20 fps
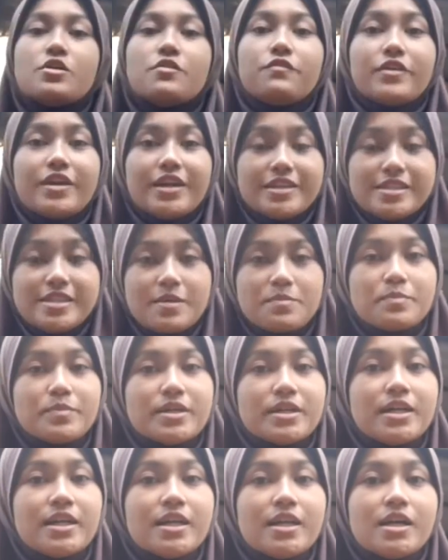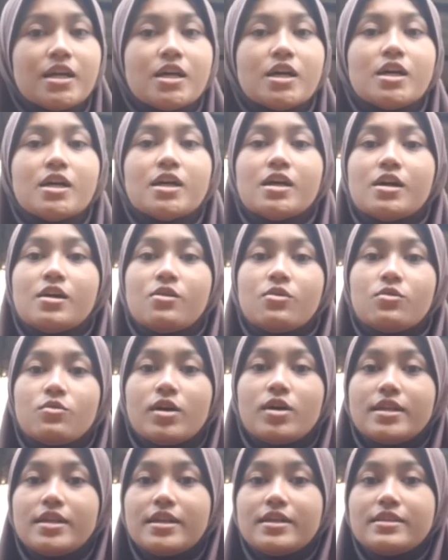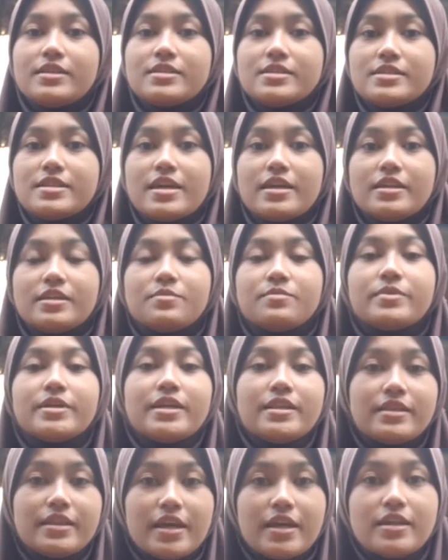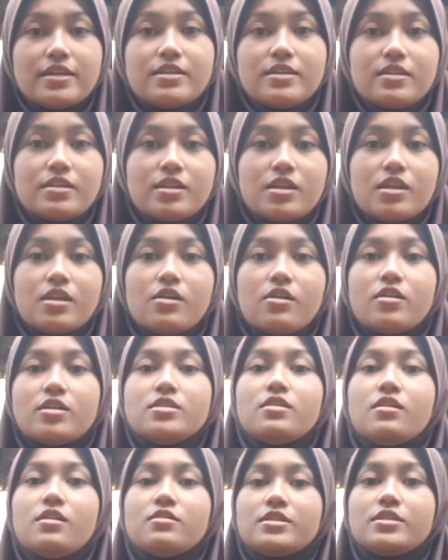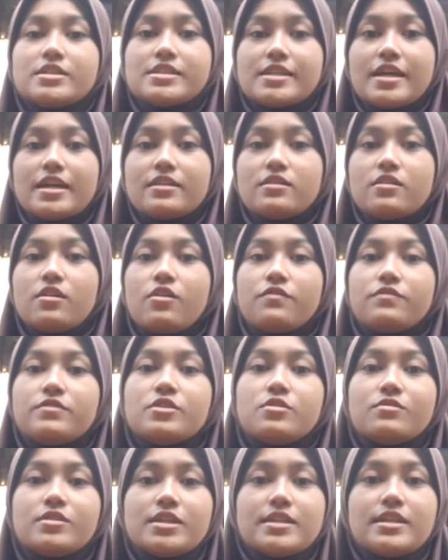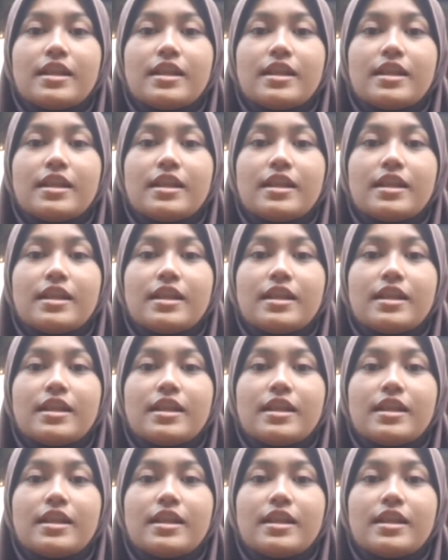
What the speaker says: For example, when it is day in Britain, on the other side of the world